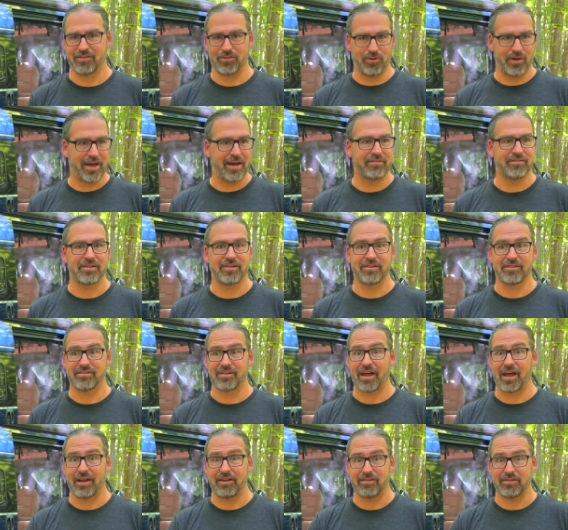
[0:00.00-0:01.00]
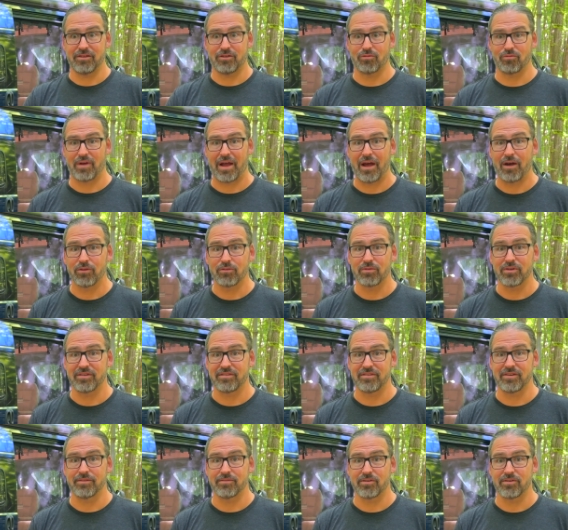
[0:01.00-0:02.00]
You have to design the ground
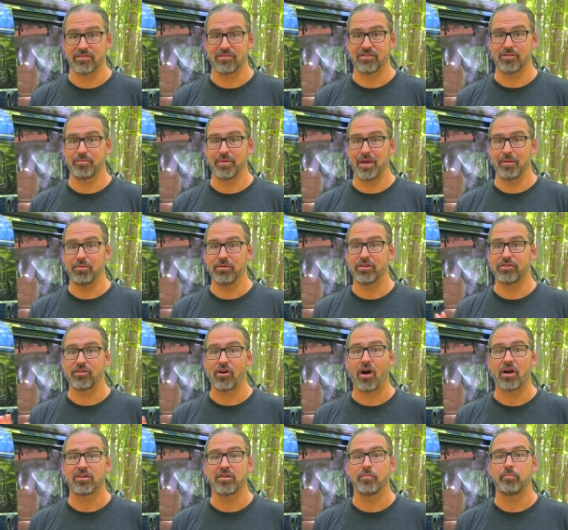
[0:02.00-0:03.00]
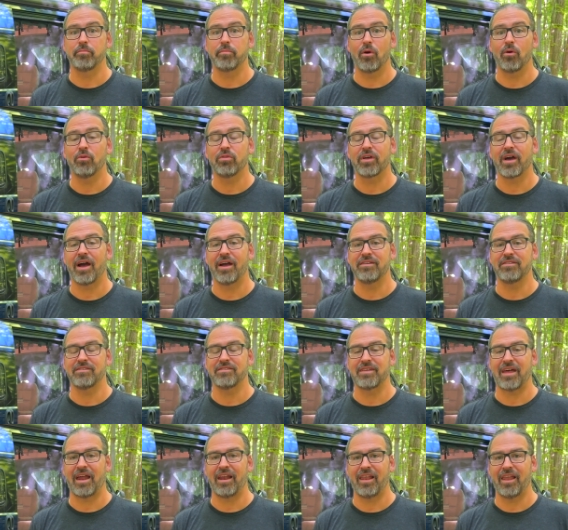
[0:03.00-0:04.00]
receivers to be able to talk to both kinds of
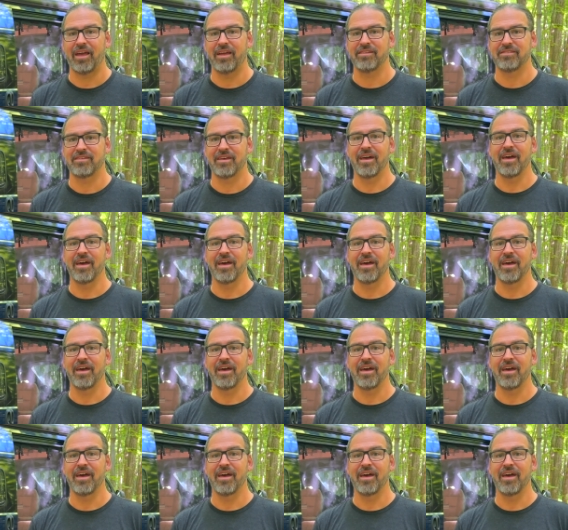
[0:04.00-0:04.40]
satellites